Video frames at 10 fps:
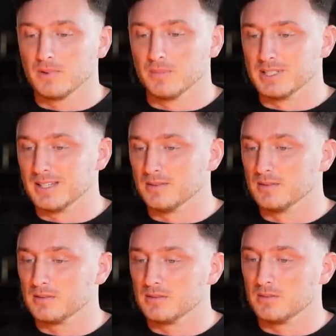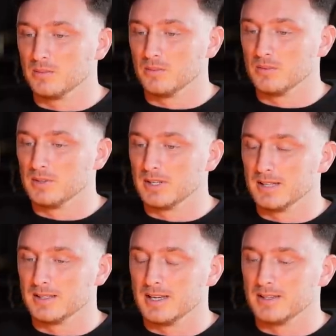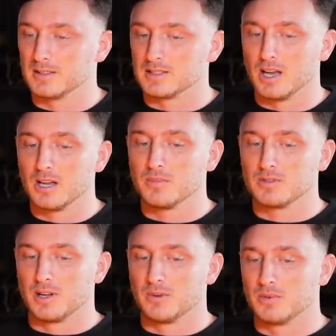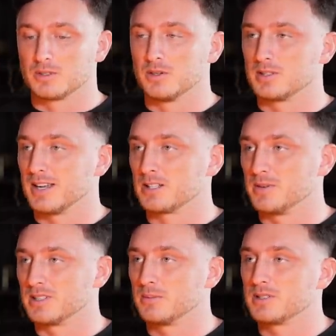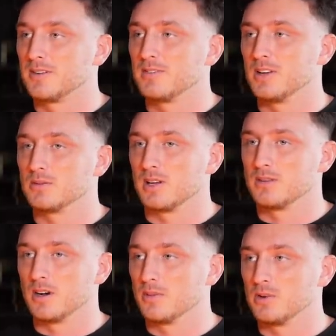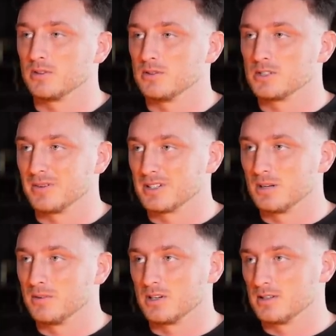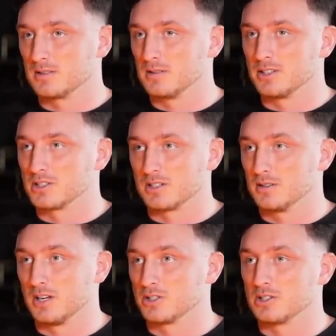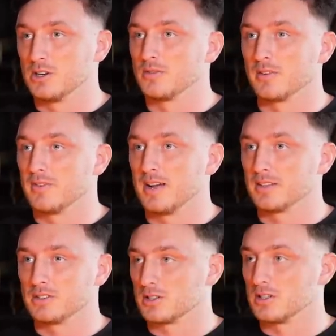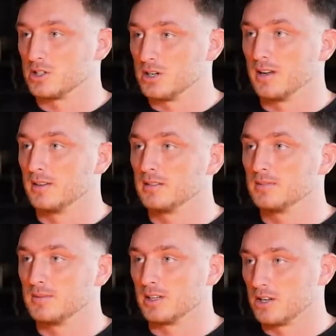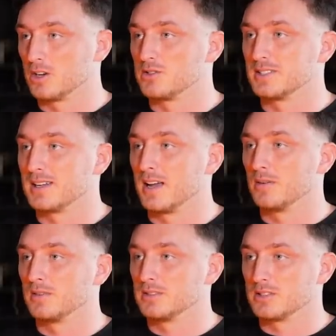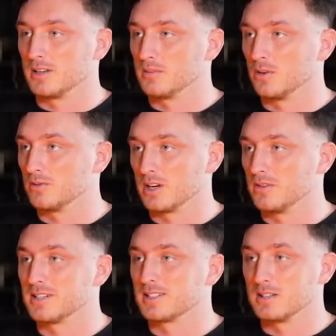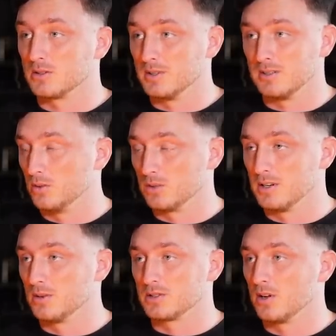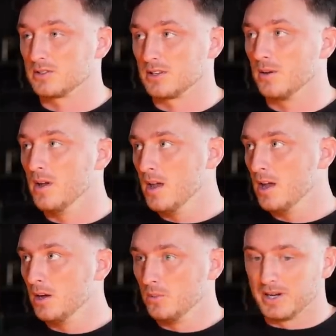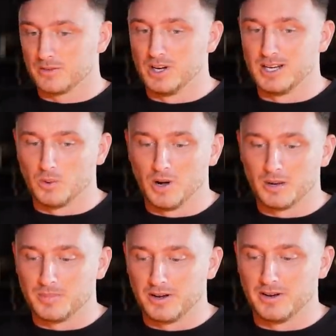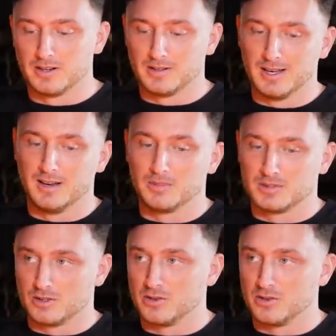we didn't at the time. It's like we were supposed to get spring summer stuff in. It's like right, we're not doing spring summer because I just I just know for a fact they're just going to shut the country's down. It's yeah. like I'm not going to risk it. So we ordered no stock. So we had a really quiet period leading up to